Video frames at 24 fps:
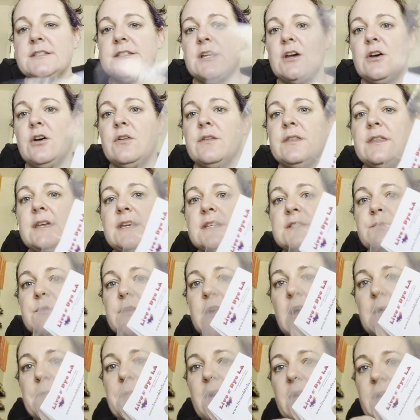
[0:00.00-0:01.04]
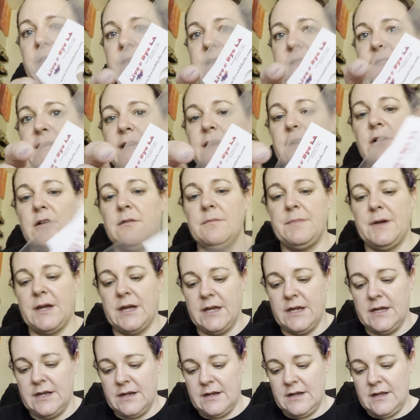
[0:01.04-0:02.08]
So these were not part of the sale,
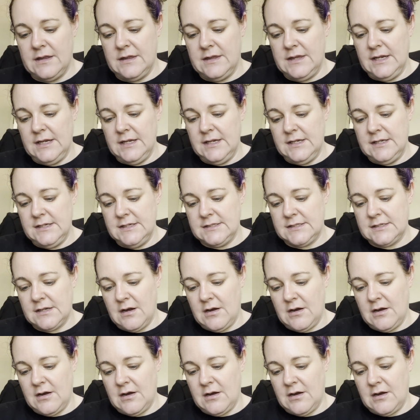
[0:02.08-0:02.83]
but these